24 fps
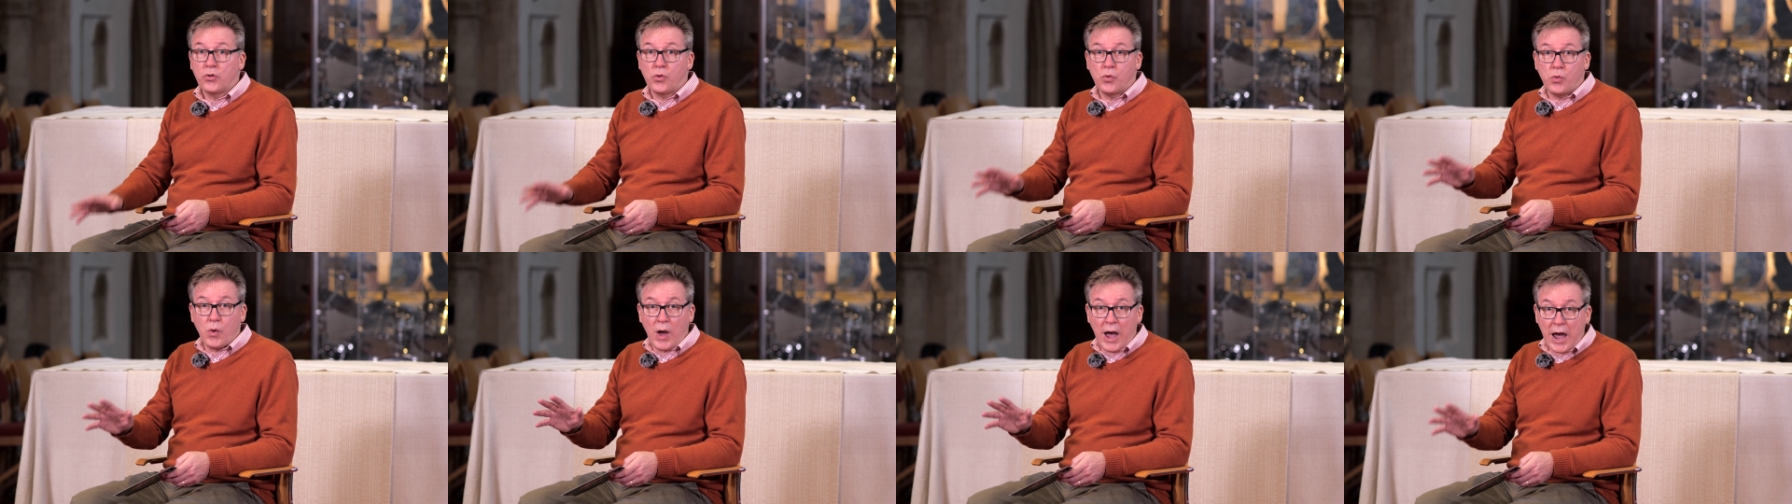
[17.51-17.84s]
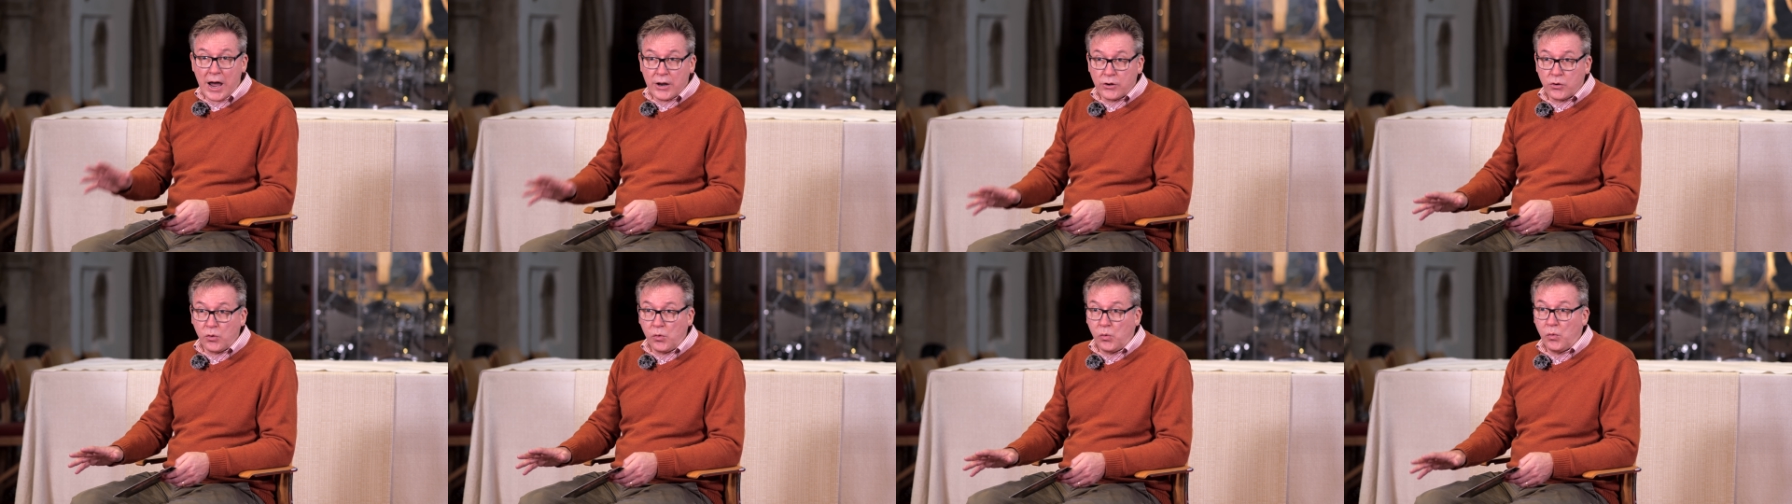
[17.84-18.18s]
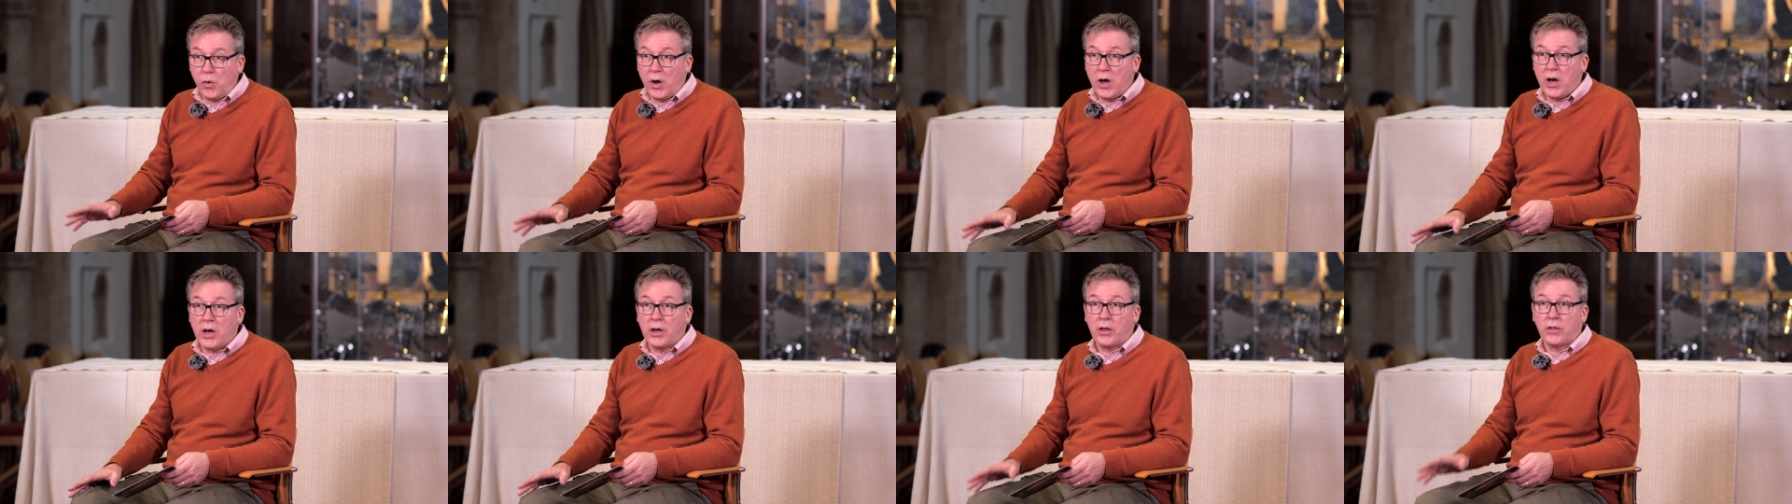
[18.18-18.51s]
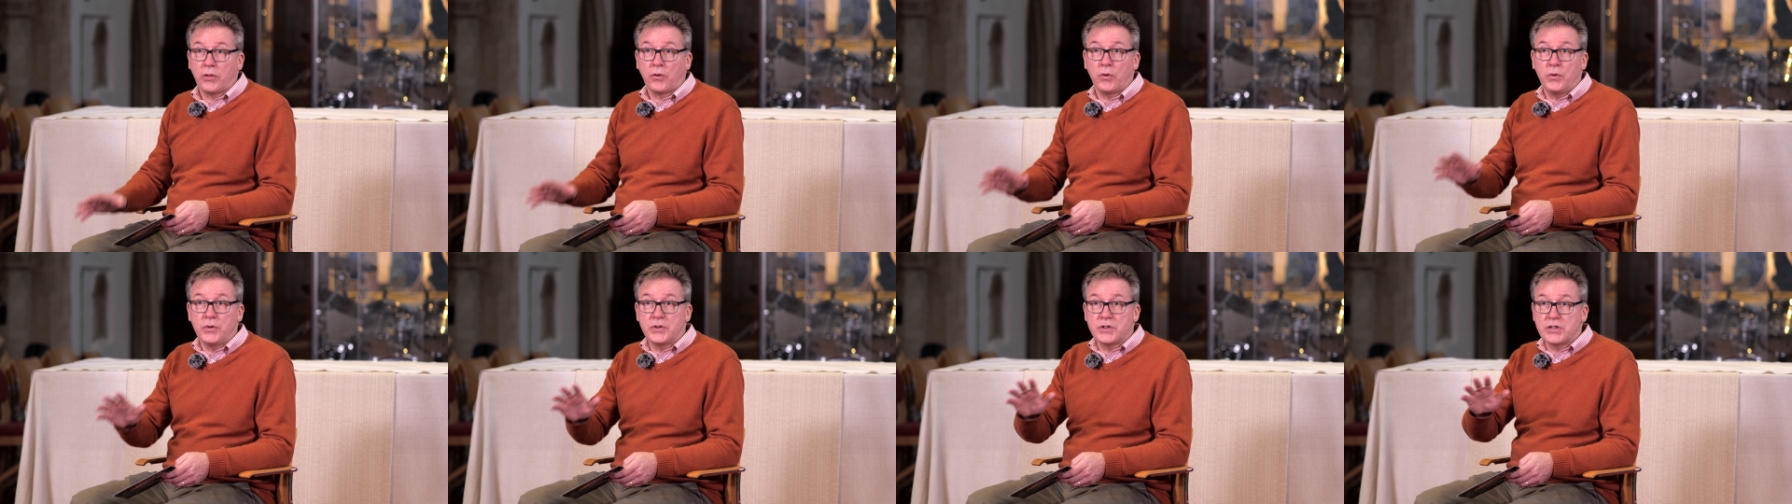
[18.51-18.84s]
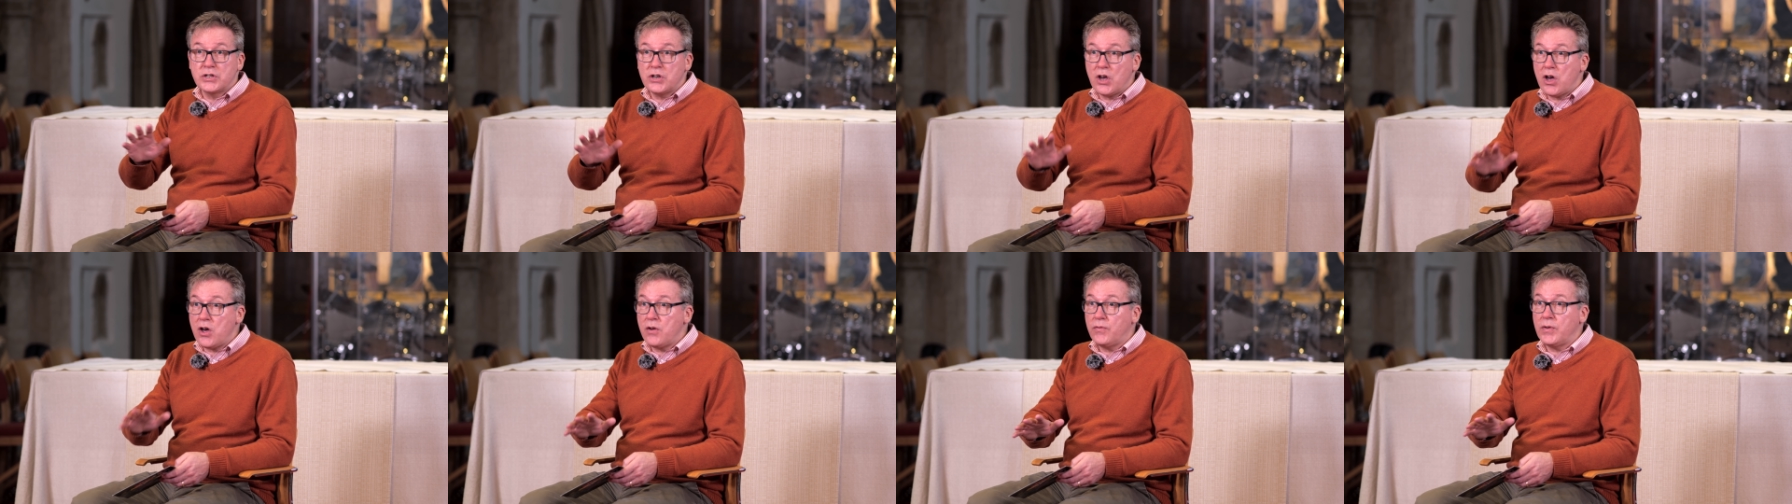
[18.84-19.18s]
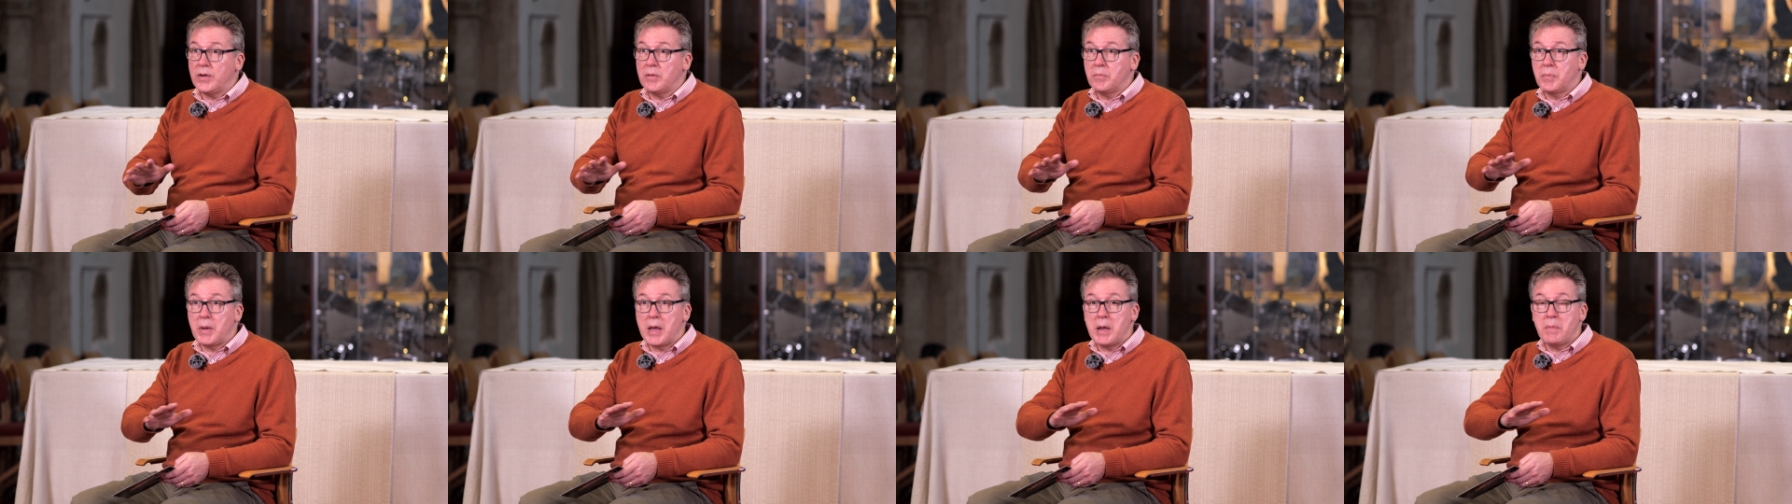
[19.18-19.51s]
through adult work, through
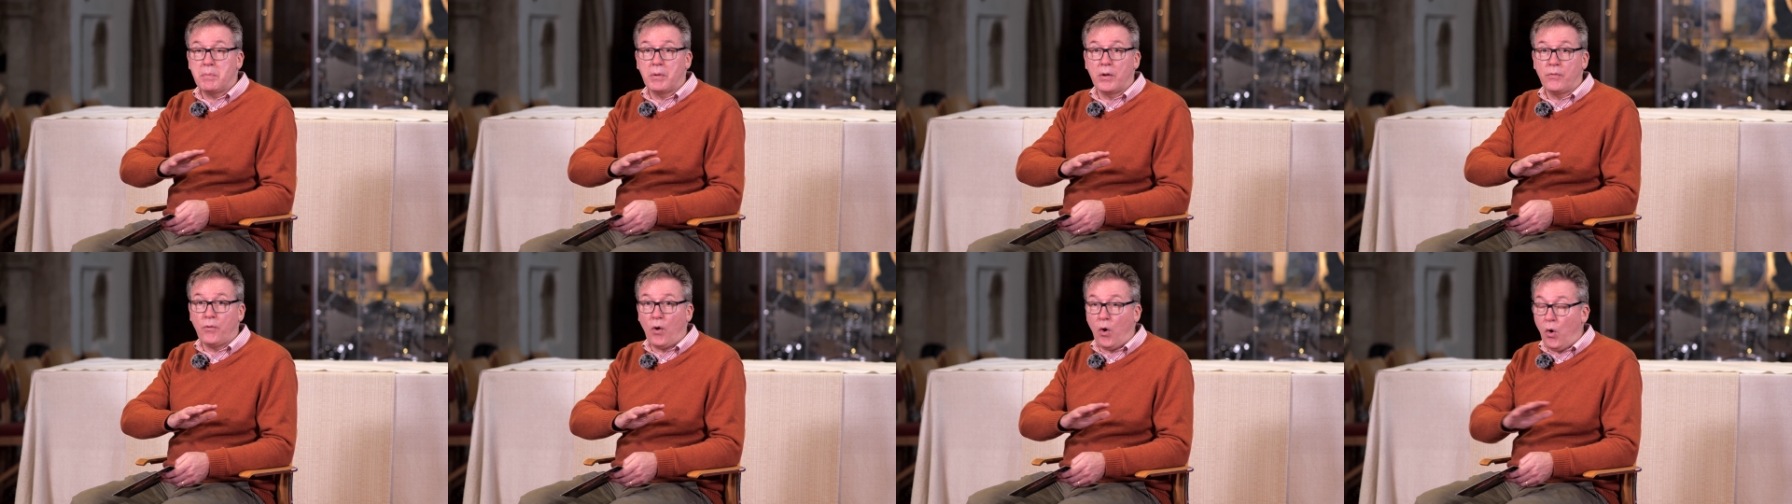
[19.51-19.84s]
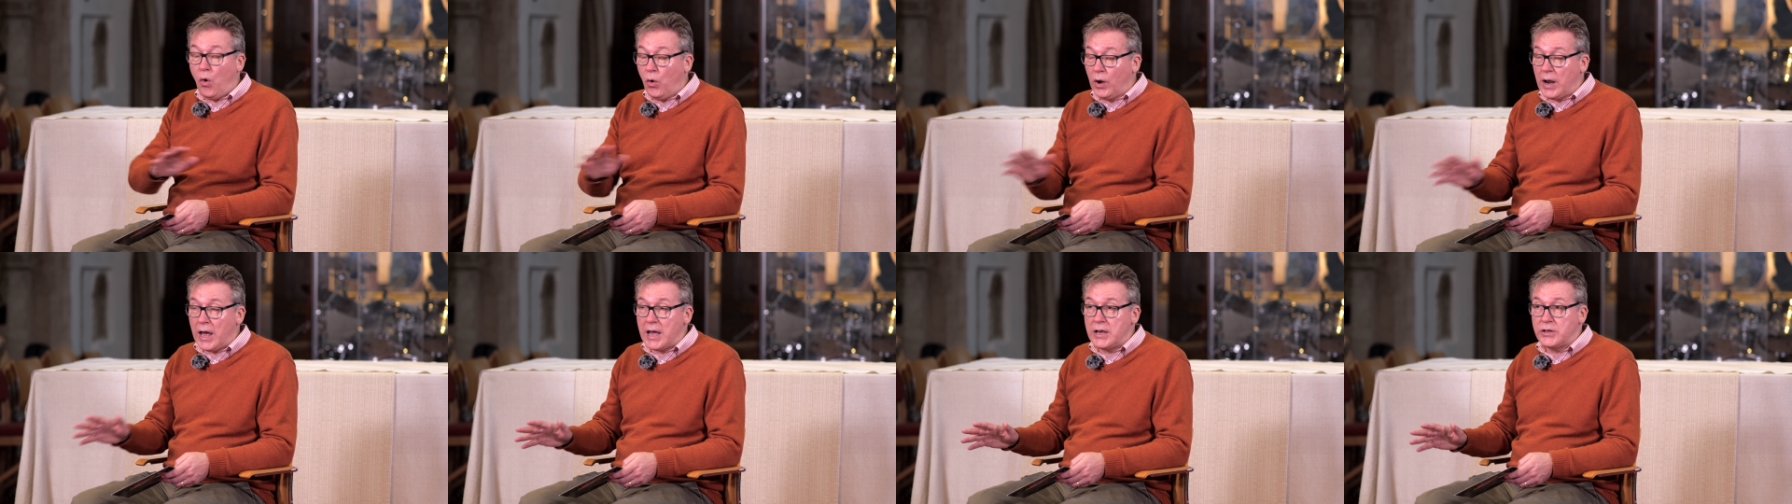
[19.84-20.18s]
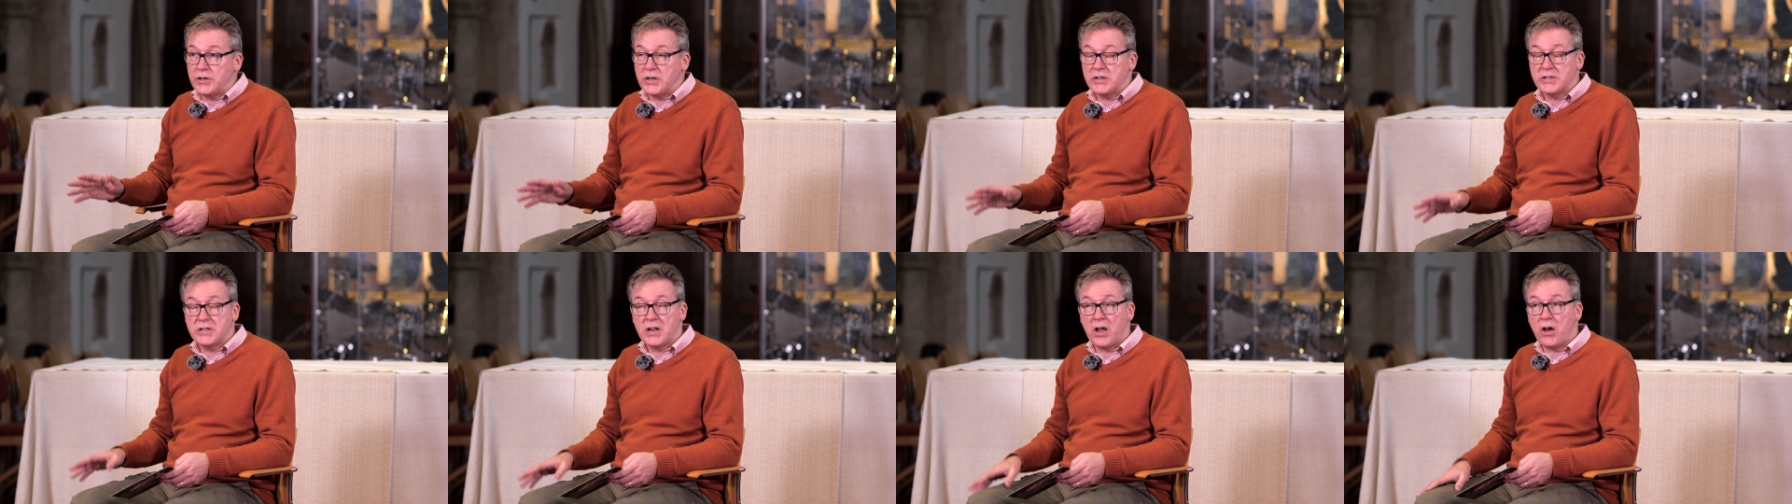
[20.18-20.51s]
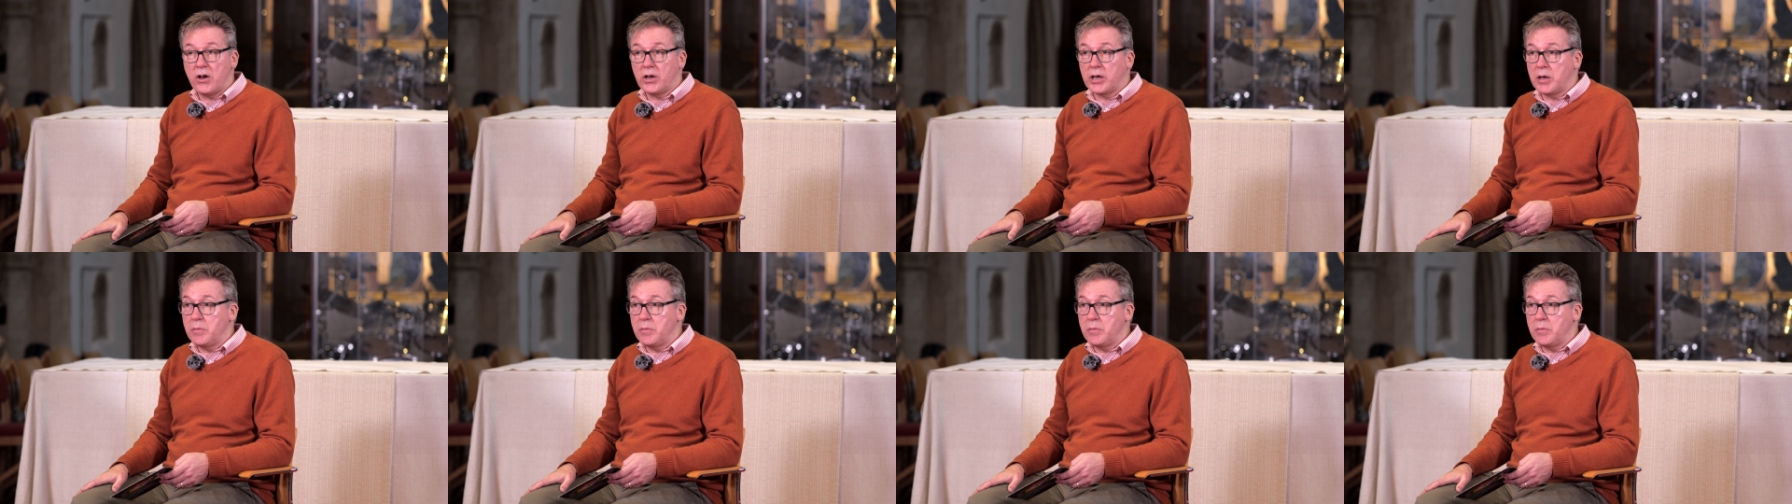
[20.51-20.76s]
serving people of all ages in our